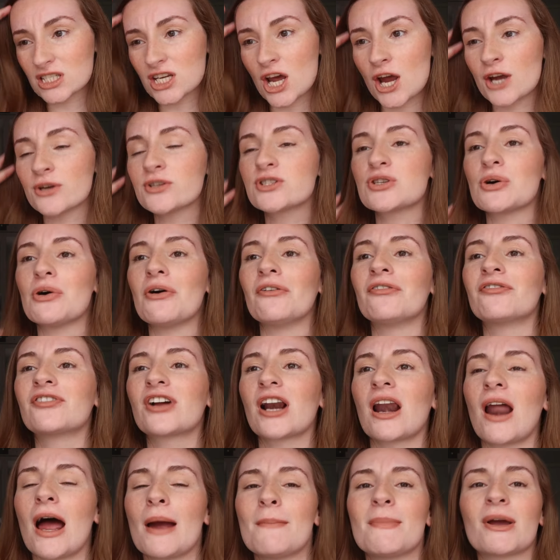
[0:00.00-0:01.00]
no sort of
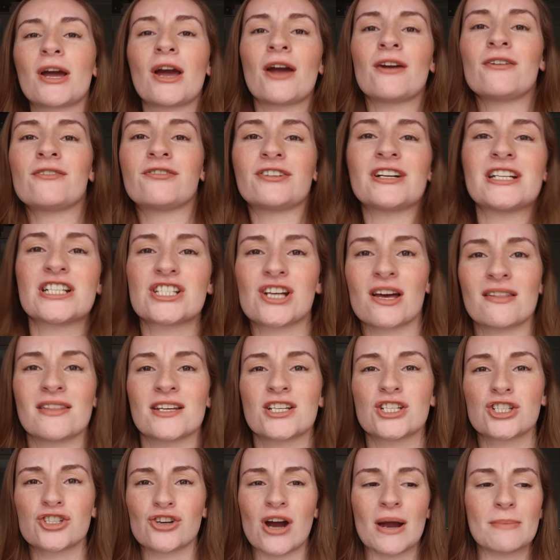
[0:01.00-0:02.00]
climbing over each other
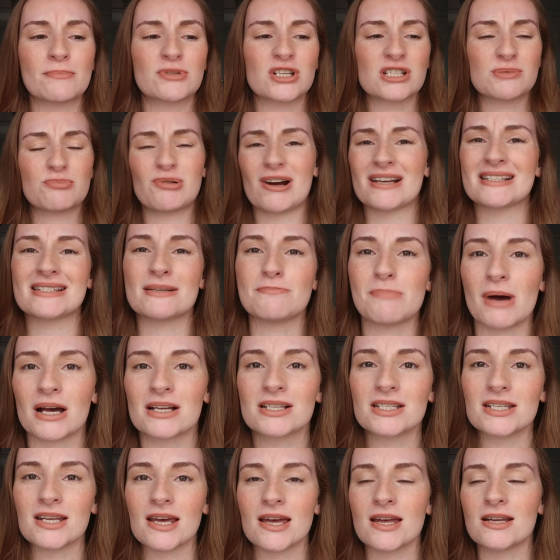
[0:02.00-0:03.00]
to try and just press a
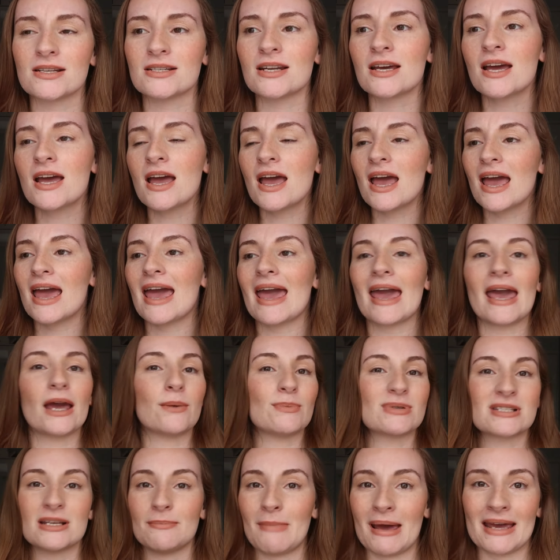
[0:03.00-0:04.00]
button. It
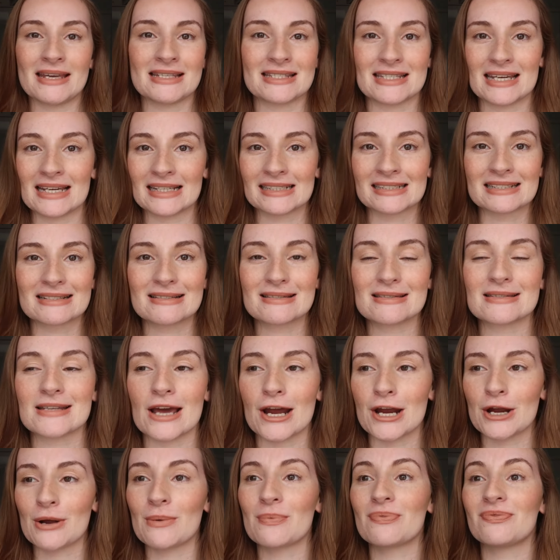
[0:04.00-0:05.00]
was amazing.
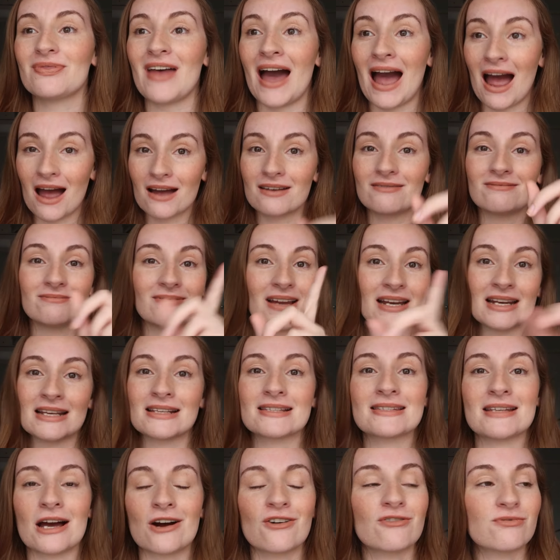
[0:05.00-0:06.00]
So that in
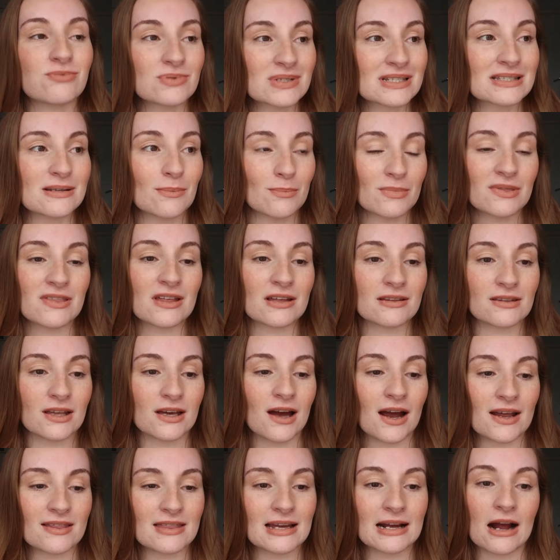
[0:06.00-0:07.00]
itself was something
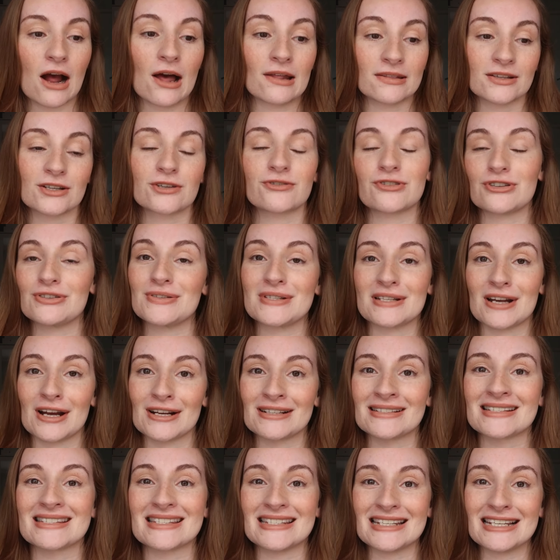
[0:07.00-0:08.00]
that I think other cruise
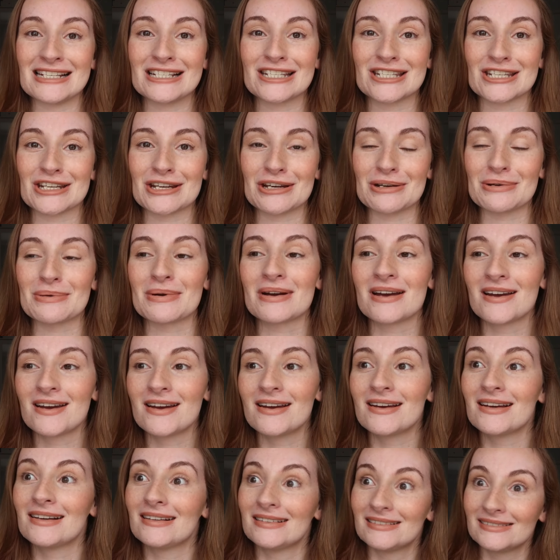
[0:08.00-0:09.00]
lines need to
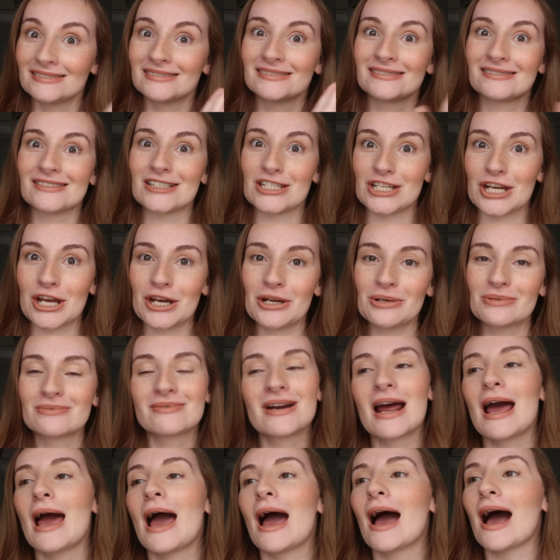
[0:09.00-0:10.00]
do.
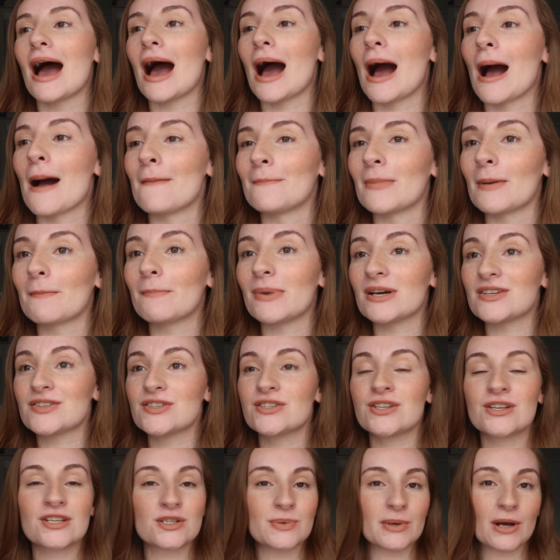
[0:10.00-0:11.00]
But as
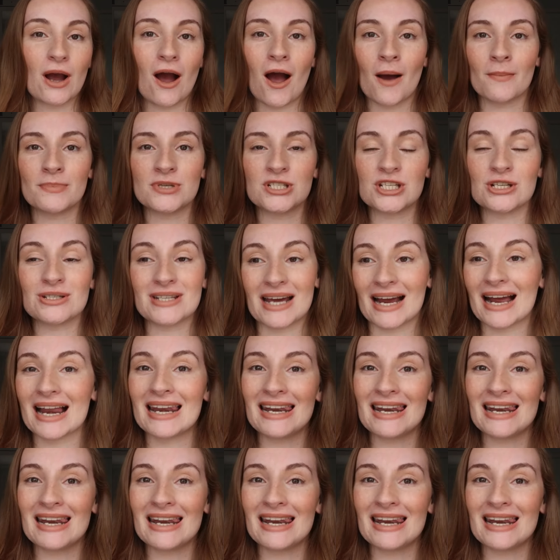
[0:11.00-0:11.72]
soon as we got up to deck